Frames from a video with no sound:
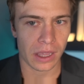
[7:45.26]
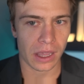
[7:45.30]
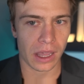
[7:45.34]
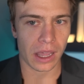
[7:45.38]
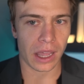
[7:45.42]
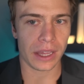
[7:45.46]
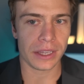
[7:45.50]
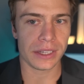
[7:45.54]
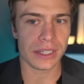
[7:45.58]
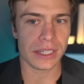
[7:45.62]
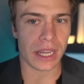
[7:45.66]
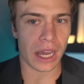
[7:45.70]

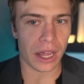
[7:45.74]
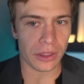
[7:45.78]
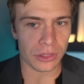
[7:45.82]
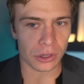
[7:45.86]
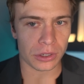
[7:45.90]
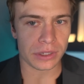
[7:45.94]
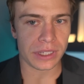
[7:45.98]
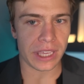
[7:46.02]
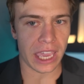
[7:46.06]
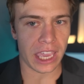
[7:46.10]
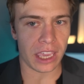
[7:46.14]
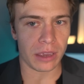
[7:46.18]

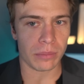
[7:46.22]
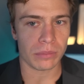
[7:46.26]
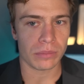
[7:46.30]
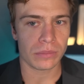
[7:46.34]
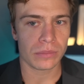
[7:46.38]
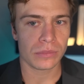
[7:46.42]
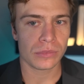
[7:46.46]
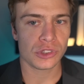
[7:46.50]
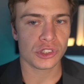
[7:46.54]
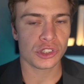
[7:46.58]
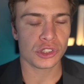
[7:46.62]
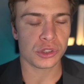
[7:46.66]
Another
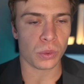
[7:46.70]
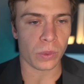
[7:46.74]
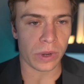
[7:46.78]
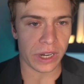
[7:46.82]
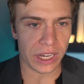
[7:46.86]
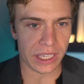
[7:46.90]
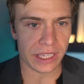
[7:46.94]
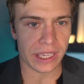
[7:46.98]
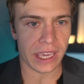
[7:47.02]
game, twenty